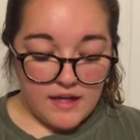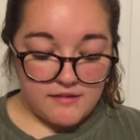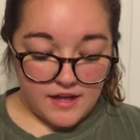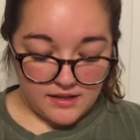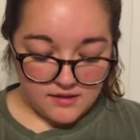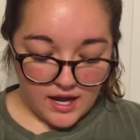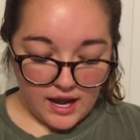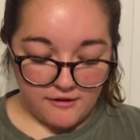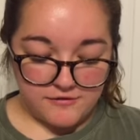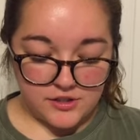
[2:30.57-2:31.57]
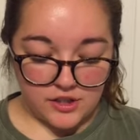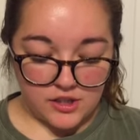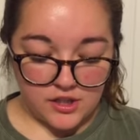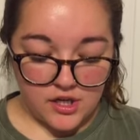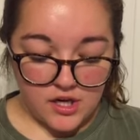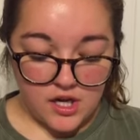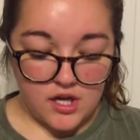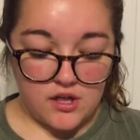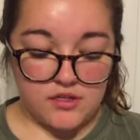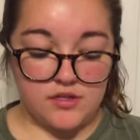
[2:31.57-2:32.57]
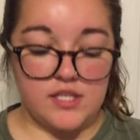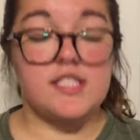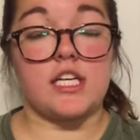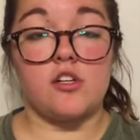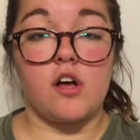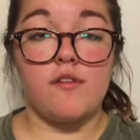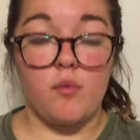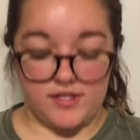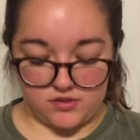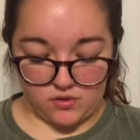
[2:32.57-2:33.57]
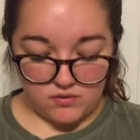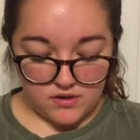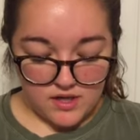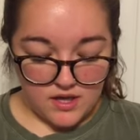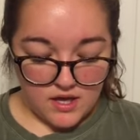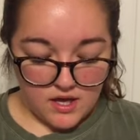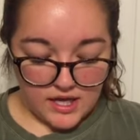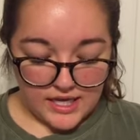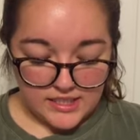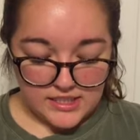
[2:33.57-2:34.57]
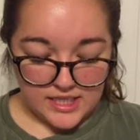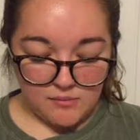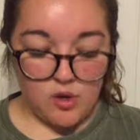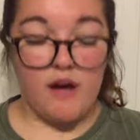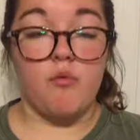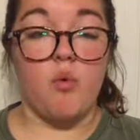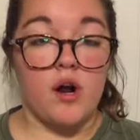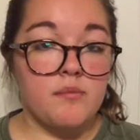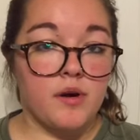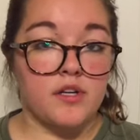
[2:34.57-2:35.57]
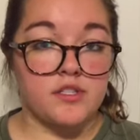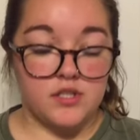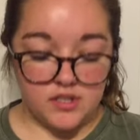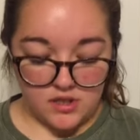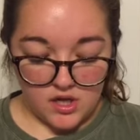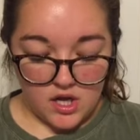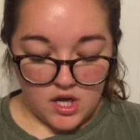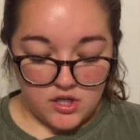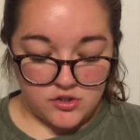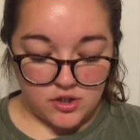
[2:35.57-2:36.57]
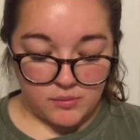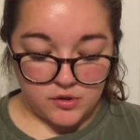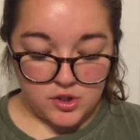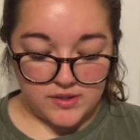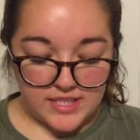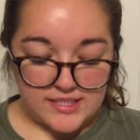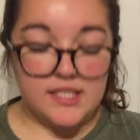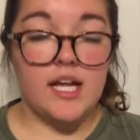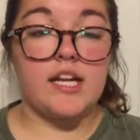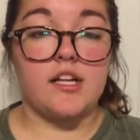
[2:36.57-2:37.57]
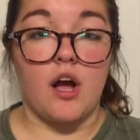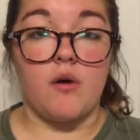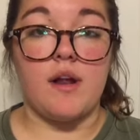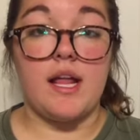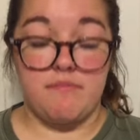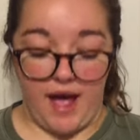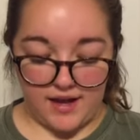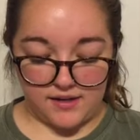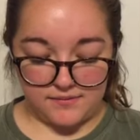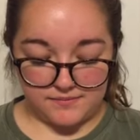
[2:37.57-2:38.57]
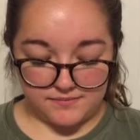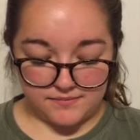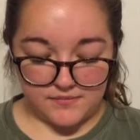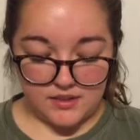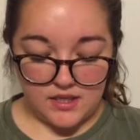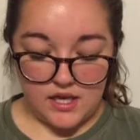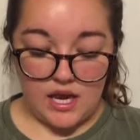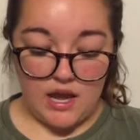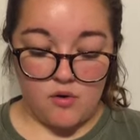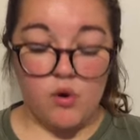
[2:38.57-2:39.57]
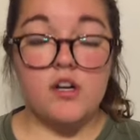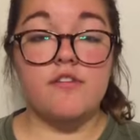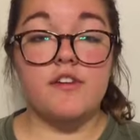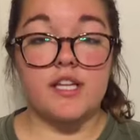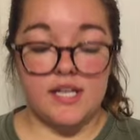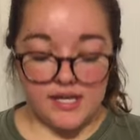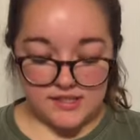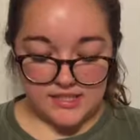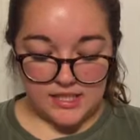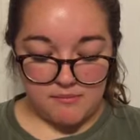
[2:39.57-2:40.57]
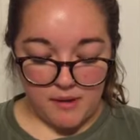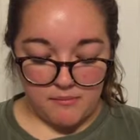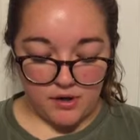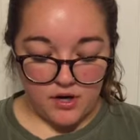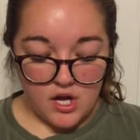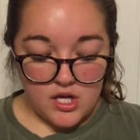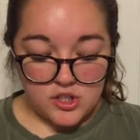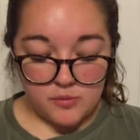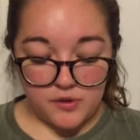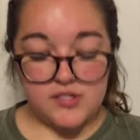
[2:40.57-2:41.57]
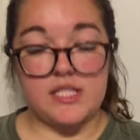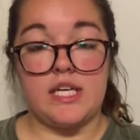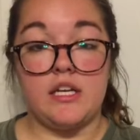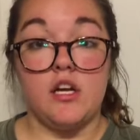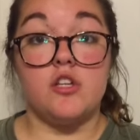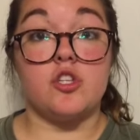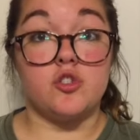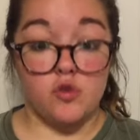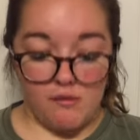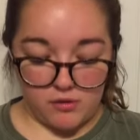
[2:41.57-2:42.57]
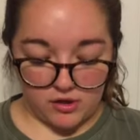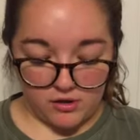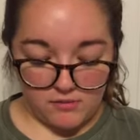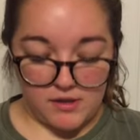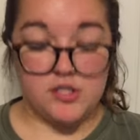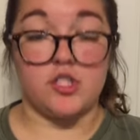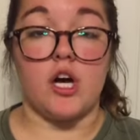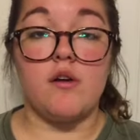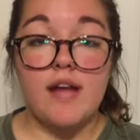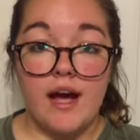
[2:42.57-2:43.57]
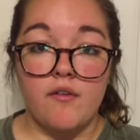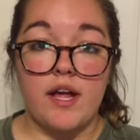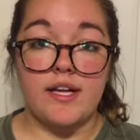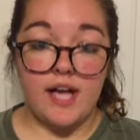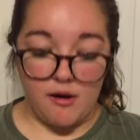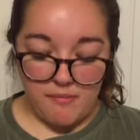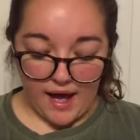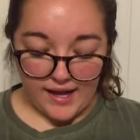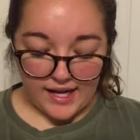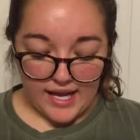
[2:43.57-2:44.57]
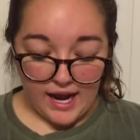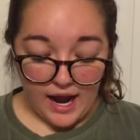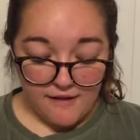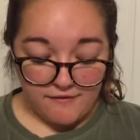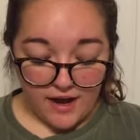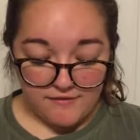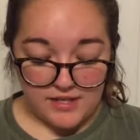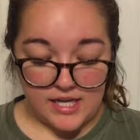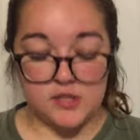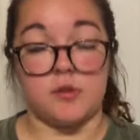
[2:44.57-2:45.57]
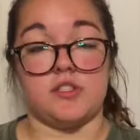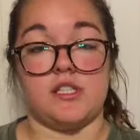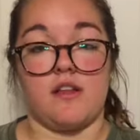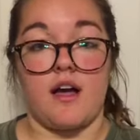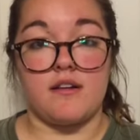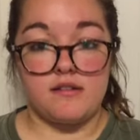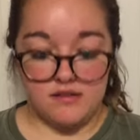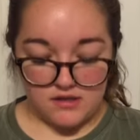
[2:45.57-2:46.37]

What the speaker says: And then, after the signal of a whistle, each team will have one person dribble to a designated cone and back. In order for the next team member to proceed, the dribbler must go down and come back and high-five the next person in line.